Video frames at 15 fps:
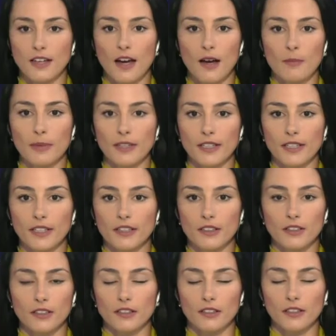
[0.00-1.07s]
in the company,
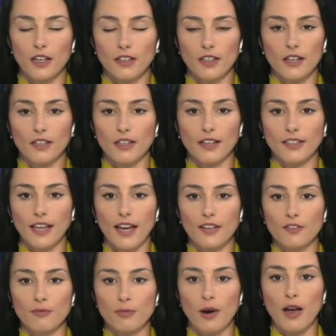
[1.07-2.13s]
not that
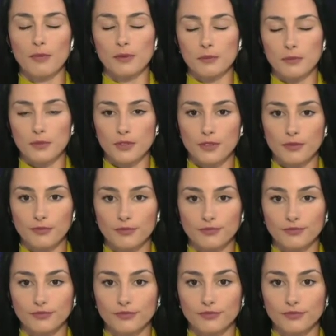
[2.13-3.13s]
kind of problems.